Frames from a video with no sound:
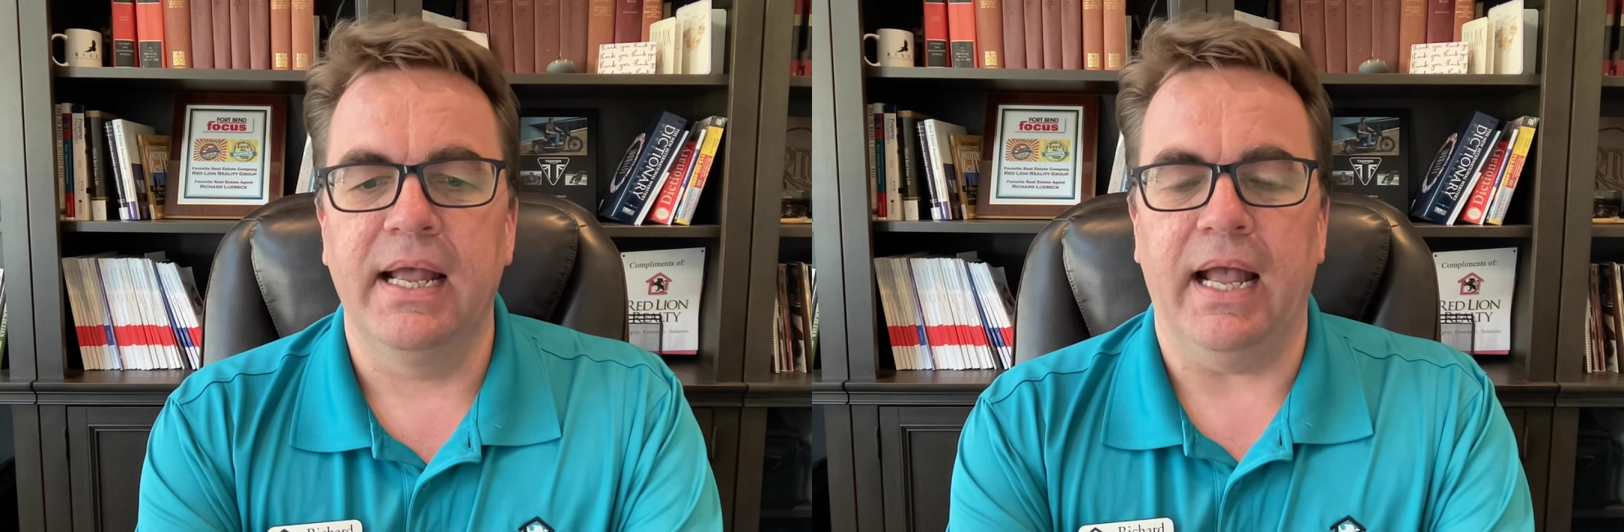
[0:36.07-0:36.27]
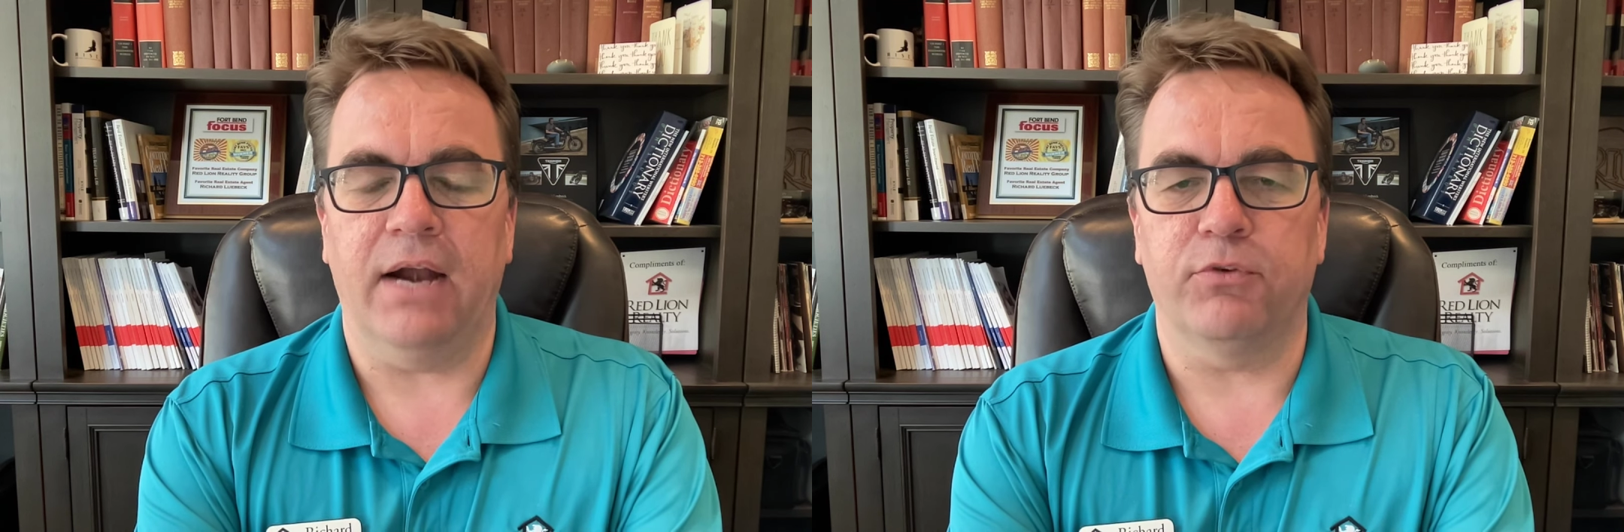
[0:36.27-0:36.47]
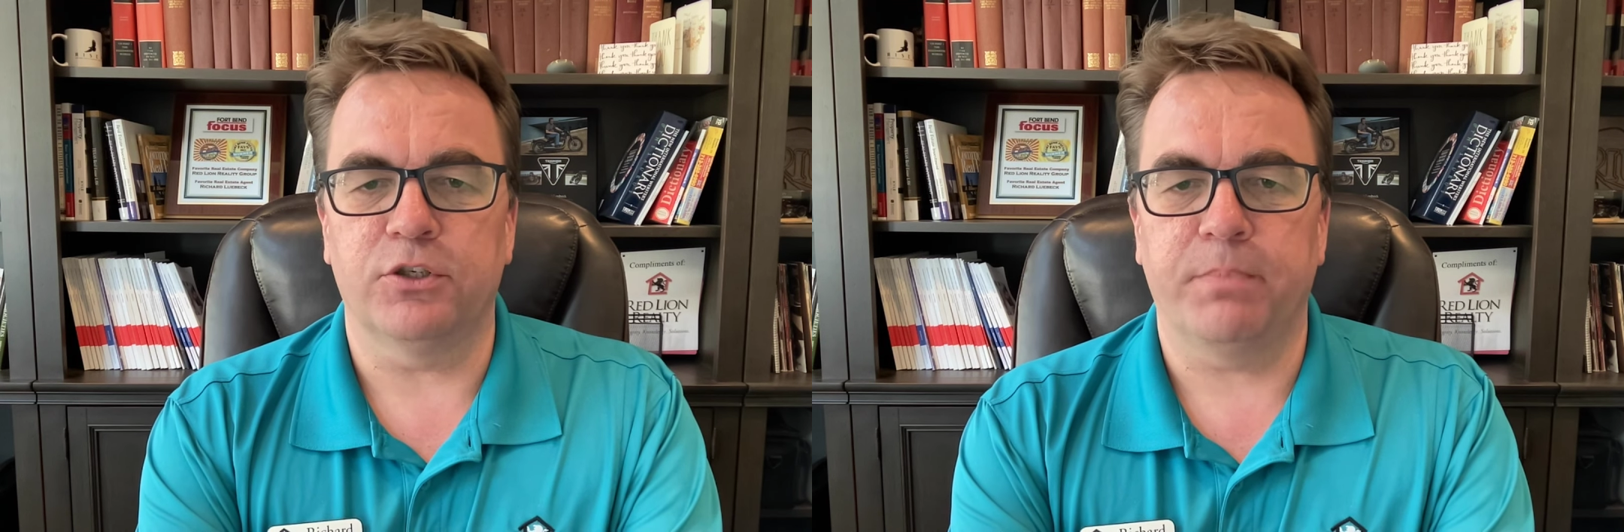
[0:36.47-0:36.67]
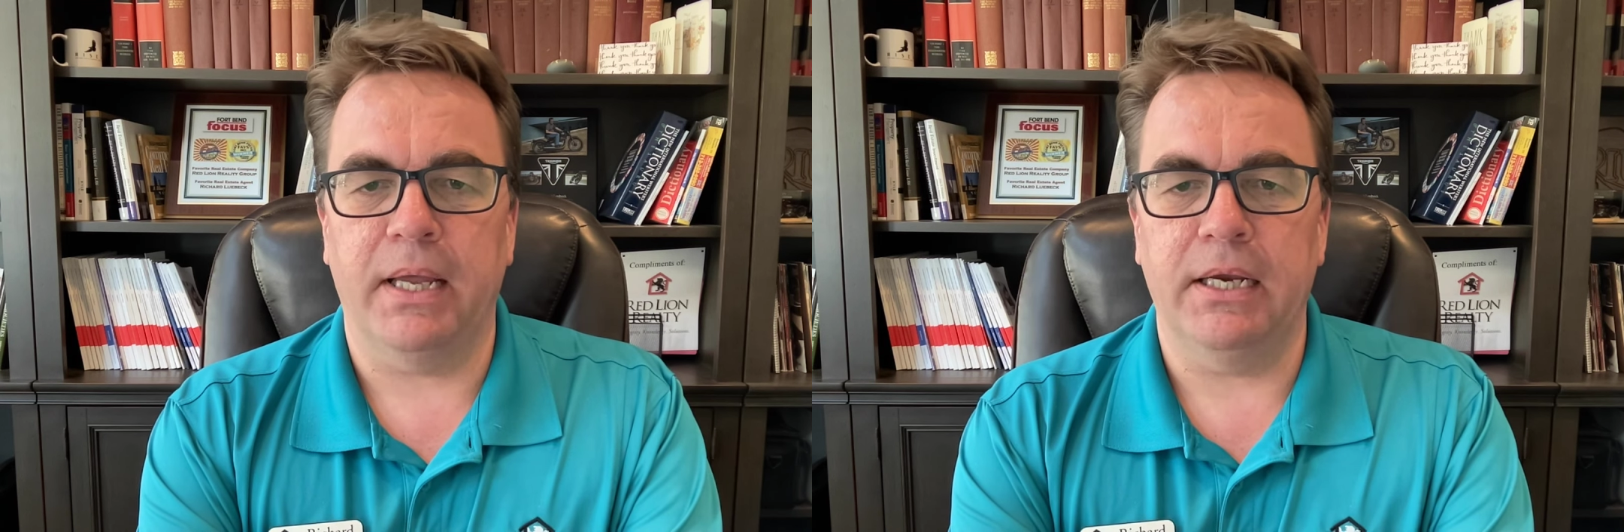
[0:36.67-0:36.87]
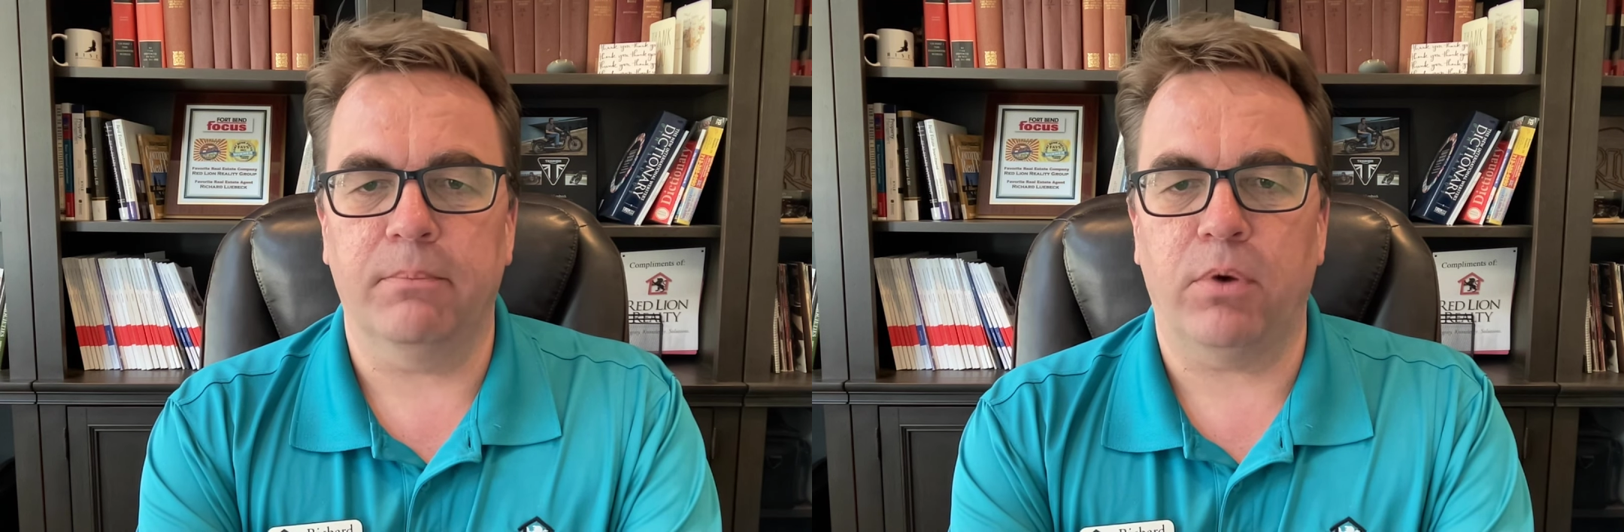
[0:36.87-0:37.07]
Average
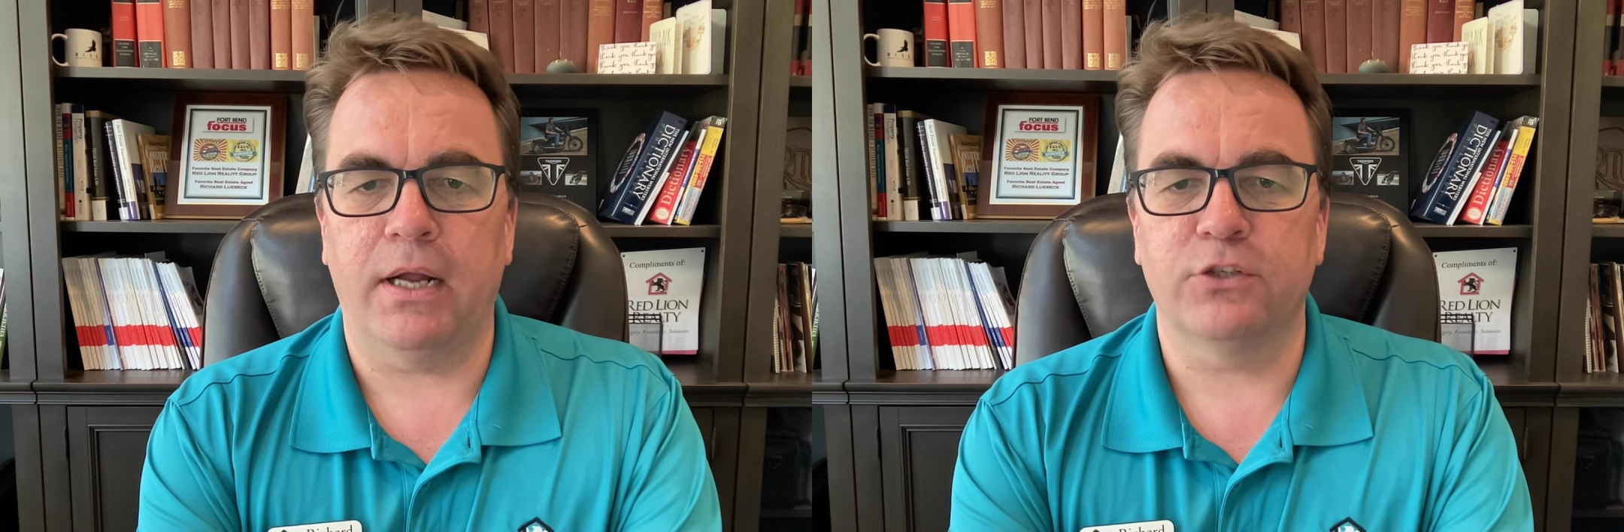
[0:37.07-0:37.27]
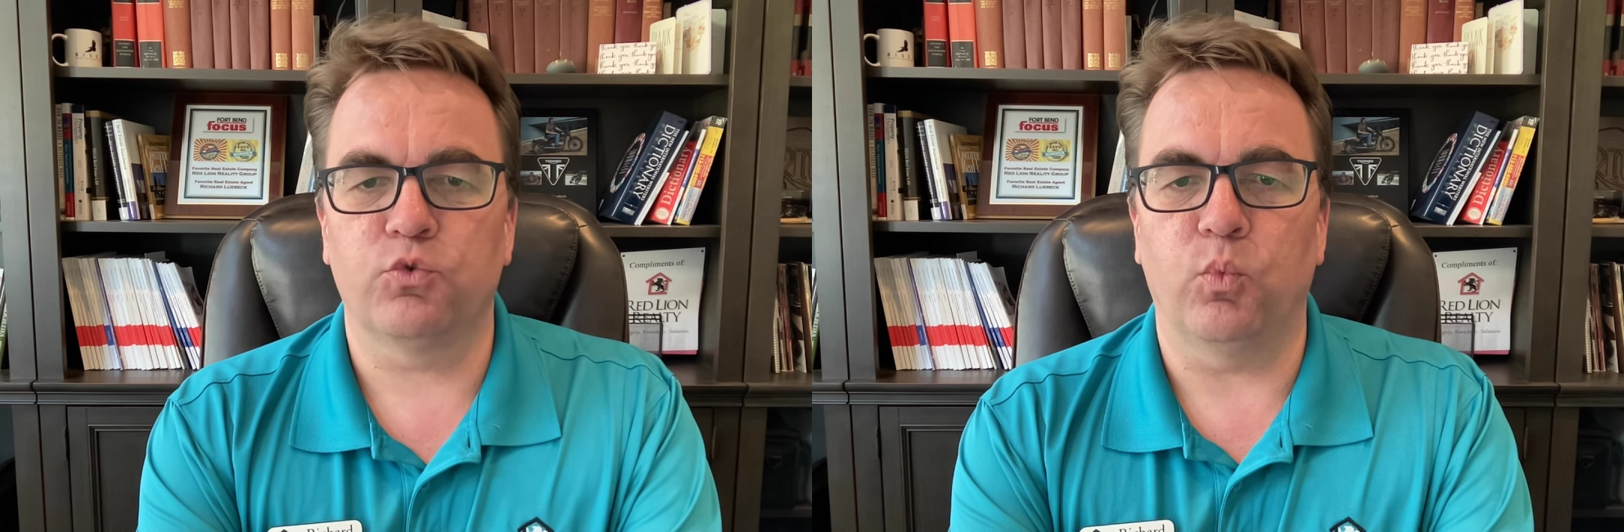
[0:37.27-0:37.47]
pending price